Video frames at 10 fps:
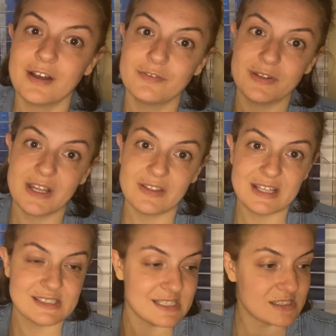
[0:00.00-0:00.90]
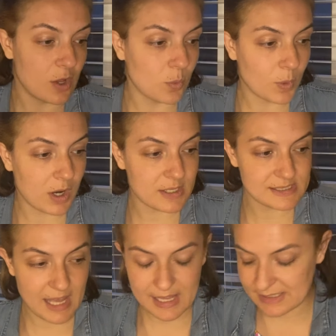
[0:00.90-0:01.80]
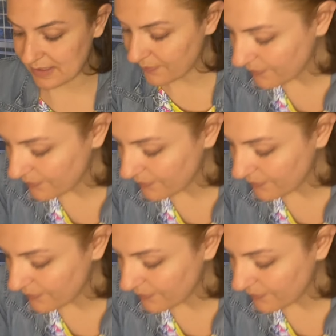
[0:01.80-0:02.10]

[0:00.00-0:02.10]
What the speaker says: Vanilla and sea salt works, guys.